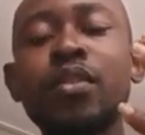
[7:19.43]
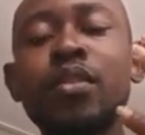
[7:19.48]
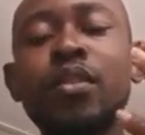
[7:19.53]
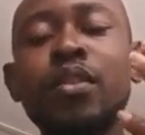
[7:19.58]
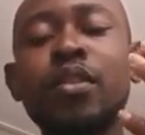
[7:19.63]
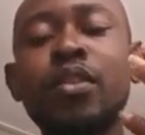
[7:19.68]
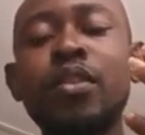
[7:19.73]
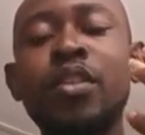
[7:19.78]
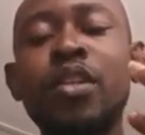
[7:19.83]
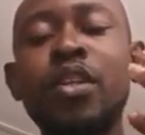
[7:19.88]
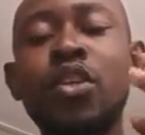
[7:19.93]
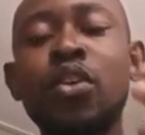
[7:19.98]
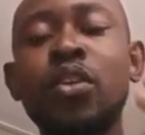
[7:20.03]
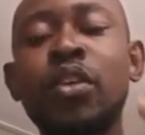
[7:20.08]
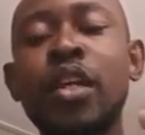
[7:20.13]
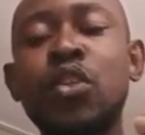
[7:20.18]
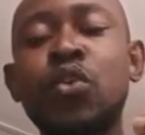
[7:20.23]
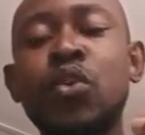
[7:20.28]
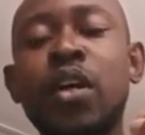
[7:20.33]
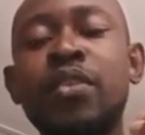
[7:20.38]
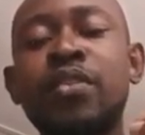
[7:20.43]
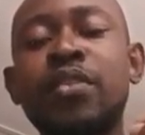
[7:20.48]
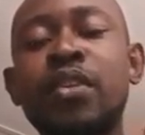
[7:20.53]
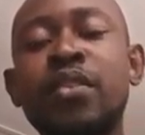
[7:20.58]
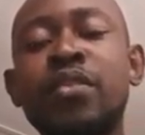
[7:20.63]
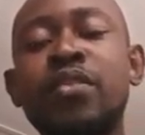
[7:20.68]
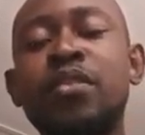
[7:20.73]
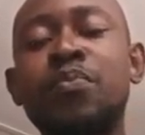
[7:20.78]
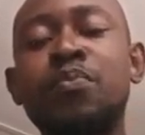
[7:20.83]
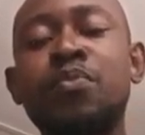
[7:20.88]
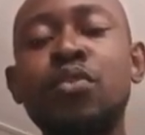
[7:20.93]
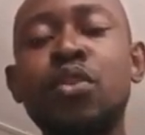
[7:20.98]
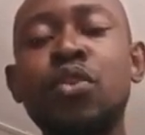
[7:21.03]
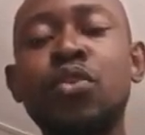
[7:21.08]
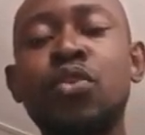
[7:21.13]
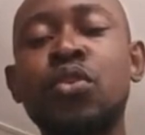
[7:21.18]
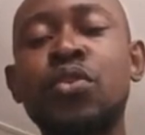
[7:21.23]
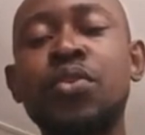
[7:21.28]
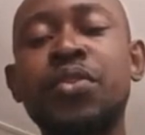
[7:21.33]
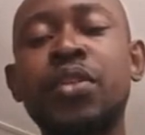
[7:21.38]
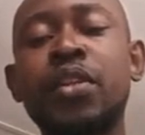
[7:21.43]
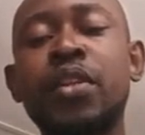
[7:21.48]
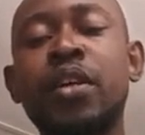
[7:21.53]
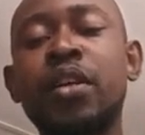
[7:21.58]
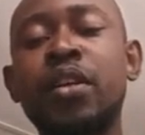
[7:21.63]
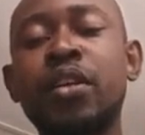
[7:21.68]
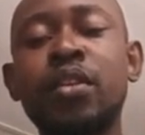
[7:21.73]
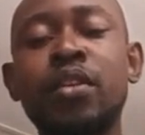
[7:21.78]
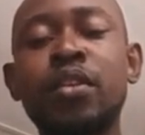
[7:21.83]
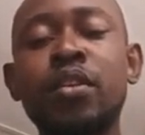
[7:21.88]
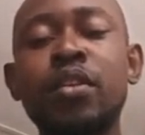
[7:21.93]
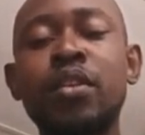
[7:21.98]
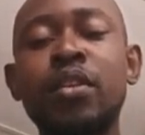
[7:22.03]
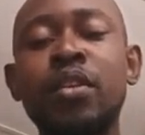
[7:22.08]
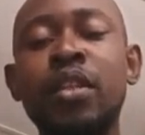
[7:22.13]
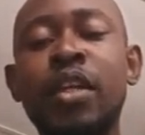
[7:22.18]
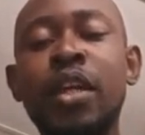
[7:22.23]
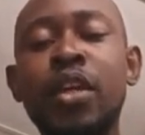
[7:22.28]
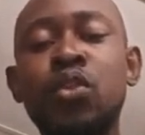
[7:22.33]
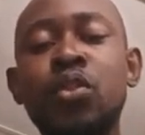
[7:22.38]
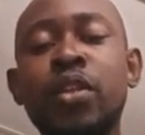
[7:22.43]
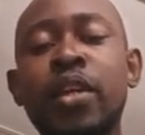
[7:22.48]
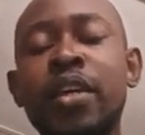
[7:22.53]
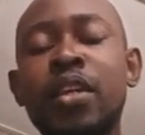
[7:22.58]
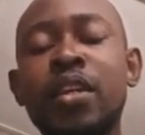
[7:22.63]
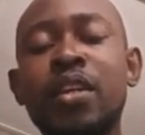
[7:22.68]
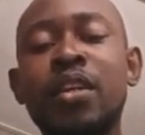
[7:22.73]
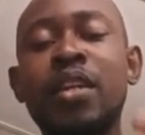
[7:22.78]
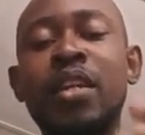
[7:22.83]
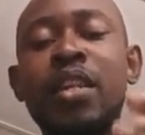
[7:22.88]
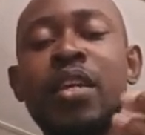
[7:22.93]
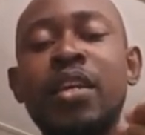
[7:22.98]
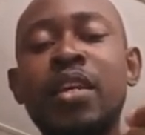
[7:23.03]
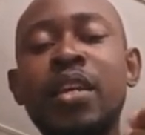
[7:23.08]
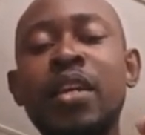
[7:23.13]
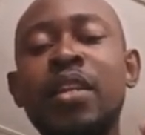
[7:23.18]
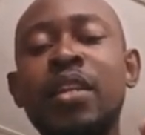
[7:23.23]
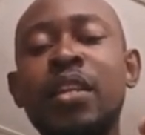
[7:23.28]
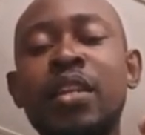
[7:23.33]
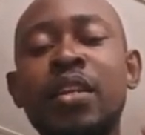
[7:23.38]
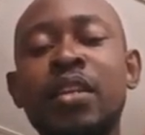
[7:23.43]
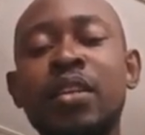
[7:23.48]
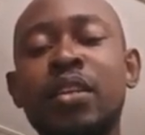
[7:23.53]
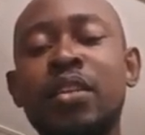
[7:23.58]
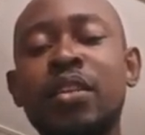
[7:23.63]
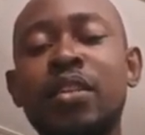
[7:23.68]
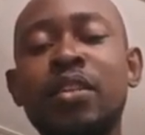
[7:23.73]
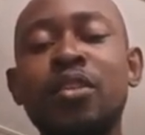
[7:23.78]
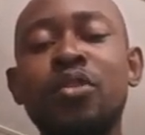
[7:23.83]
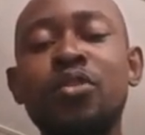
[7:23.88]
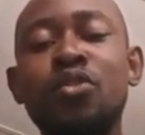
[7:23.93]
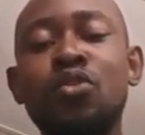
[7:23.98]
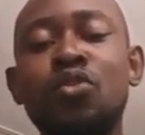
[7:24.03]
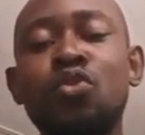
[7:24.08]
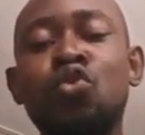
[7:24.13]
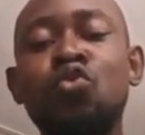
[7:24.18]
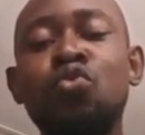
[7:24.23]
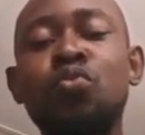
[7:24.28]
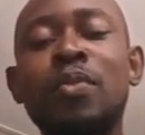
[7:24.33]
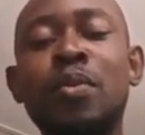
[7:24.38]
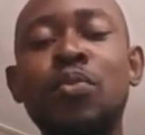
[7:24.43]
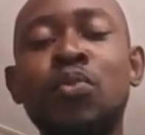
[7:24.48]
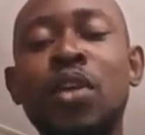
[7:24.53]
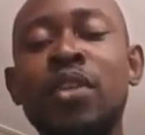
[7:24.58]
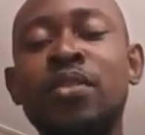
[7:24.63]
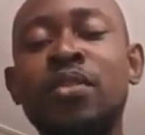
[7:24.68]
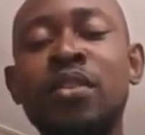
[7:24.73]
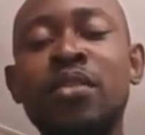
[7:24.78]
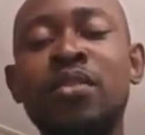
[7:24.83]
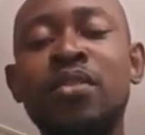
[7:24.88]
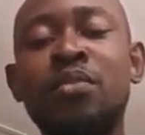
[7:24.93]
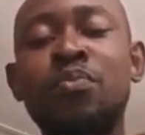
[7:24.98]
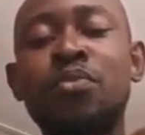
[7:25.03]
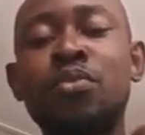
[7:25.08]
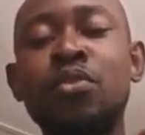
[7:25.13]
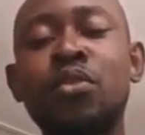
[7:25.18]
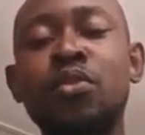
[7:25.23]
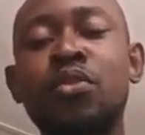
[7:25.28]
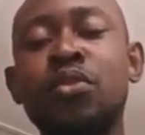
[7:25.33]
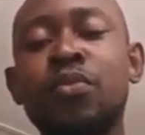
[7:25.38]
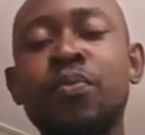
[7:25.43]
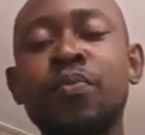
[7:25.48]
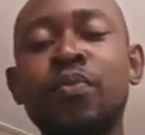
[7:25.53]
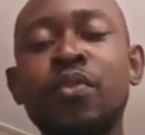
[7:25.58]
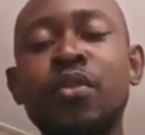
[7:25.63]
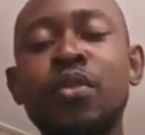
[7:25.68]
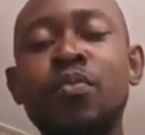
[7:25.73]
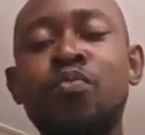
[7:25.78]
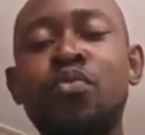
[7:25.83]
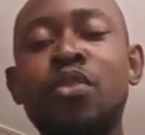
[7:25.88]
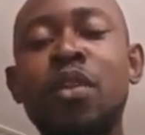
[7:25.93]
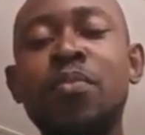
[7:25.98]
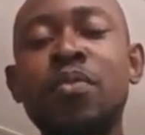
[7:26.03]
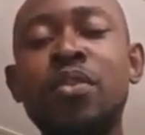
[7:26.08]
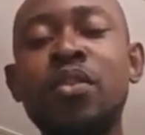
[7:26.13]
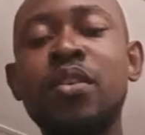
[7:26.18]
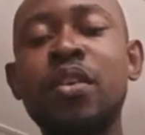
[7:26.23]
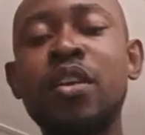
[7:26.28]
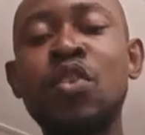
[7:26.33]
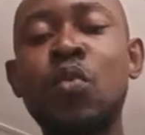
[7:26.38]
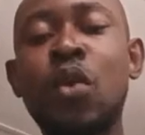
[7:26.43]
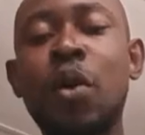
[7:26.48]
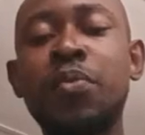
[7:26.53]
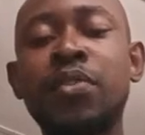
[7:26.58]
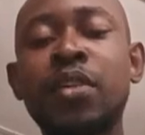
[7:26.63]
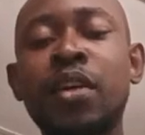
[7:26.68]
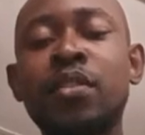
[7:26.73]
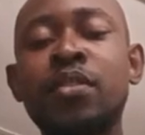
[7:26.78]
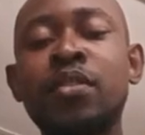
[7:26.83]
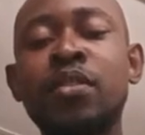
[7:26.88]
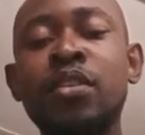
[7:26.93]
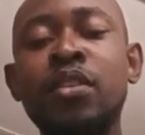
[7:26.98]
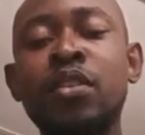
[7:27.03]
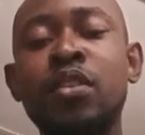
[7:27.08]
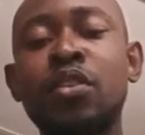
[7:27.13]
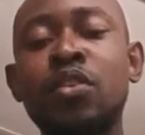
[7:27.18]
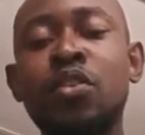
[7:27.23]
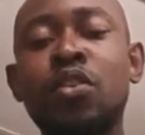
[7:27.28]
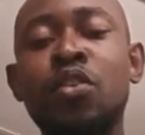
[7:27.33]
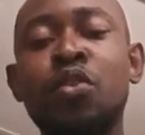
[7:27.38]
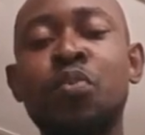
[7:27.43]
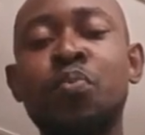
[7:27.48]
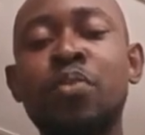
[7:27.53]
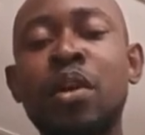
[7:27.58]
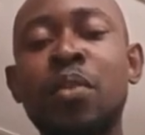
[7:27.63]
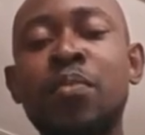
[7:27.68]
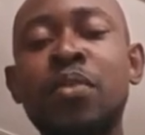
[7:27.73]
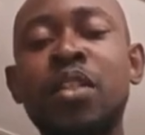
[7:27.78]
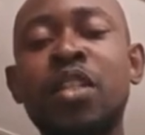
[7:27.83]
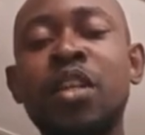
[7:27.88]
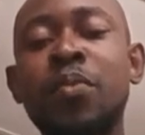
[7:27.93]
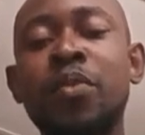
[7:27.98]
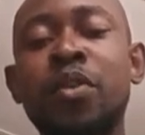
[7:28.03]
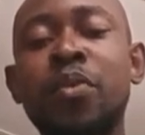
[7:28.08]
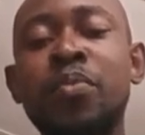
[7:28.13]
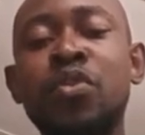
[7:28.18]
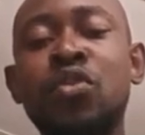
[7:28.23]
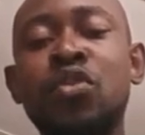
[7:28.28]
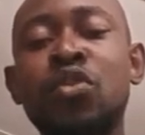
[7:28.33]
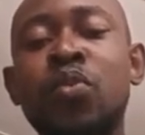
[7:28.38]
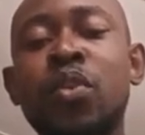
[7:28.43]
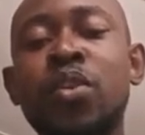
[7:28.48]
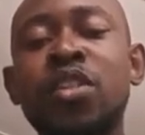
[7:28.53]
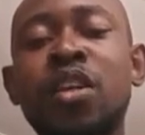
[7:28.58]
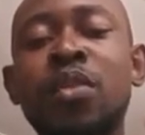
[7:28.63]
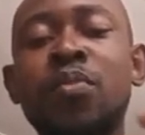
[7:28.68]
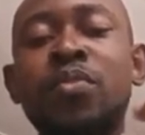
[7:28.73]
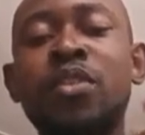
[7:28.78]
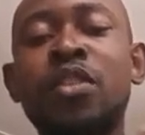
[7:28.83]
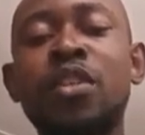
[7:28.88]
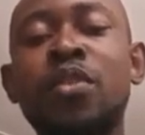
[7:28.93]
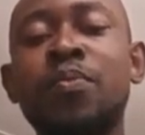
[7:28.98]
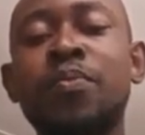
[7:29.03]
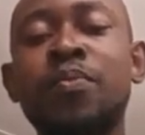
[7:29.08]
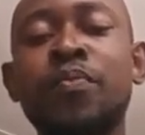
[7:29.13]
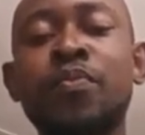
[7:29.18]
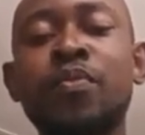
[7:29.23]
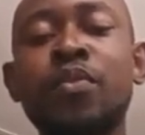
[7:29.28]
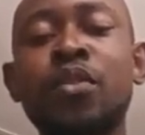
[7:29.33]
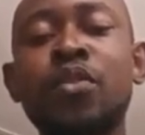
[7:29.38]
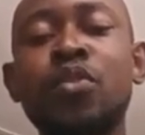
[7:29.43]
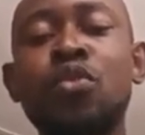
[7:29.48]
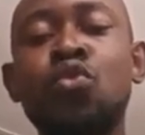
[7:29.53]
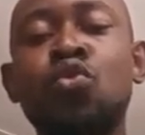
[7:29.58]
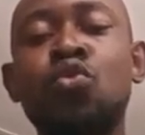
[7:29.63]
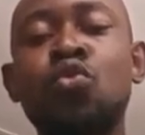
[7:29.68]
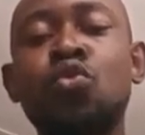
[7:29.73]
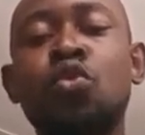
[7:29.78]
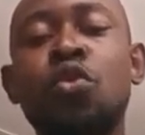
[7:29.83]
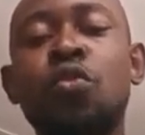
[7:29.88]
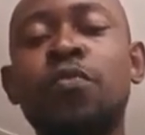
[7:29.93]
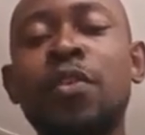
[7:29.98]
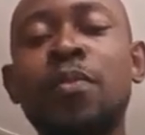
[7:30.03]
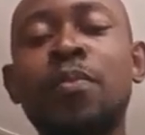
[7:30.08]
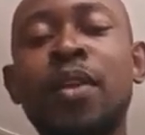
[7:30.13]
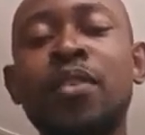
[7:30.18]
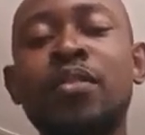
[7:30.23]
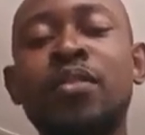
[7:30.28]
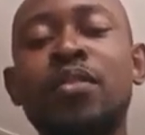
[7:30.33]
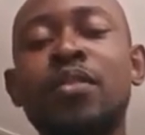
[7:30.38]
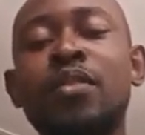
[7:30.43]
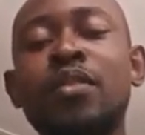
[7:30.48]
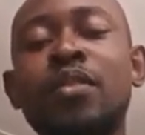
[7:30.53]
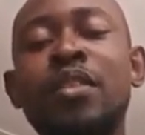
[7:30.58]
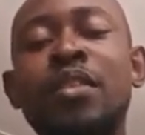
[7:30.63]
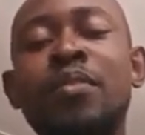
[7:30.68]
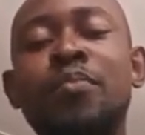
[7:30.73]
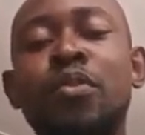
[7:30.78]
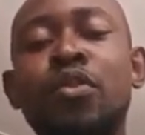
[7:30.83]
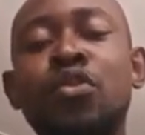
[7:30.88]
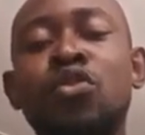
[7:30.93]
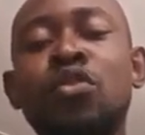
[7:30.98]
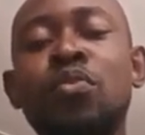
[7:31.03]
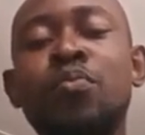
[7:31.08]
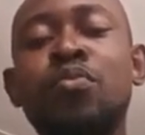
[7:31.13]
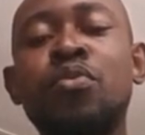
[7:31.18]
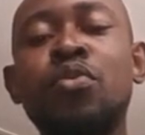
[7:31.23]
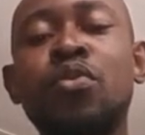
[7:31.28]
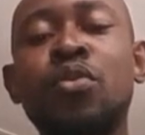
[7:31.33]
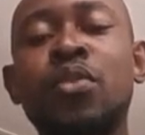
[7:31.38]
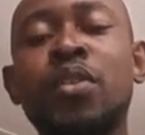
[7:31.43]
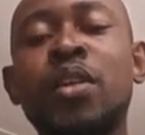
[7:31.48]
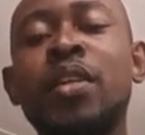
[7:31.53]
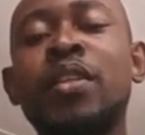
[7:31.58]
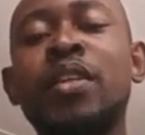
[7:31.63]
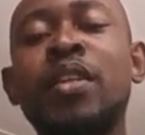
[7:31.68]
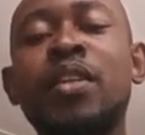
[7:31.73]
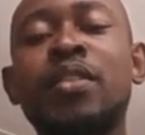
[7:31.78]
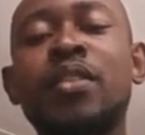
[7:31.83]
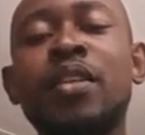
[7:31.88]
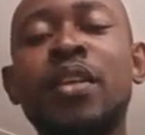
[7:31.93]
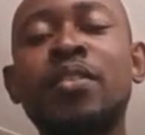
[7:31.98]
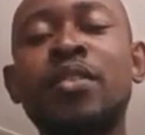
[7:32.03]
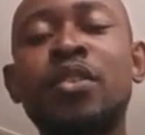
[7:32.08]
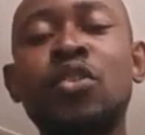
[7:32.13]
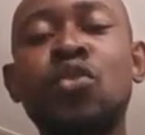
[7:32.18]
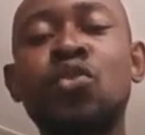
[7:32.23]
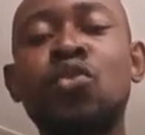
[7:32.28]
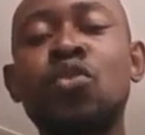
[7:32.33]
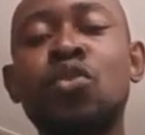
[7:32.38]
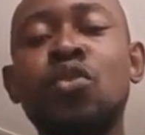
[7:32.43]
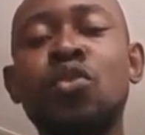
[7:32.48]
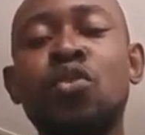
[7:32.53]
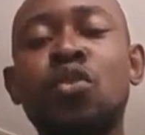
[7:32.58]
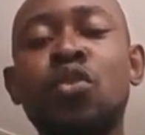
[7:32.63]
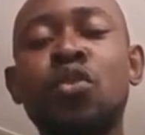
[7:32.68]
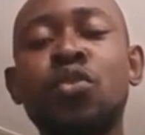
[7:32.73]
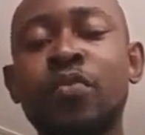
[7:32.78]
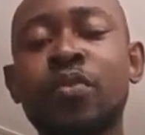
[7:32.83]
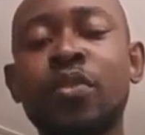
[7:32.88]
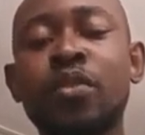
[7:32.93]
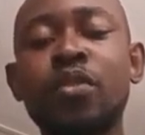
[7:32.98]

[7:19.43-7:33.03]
they don't get to access the product on Seller, they get to like click a link to be able to access the product, probably a website link, or probably them coming to your WhatsApp DM to confirm that they bought your product and get access to your course.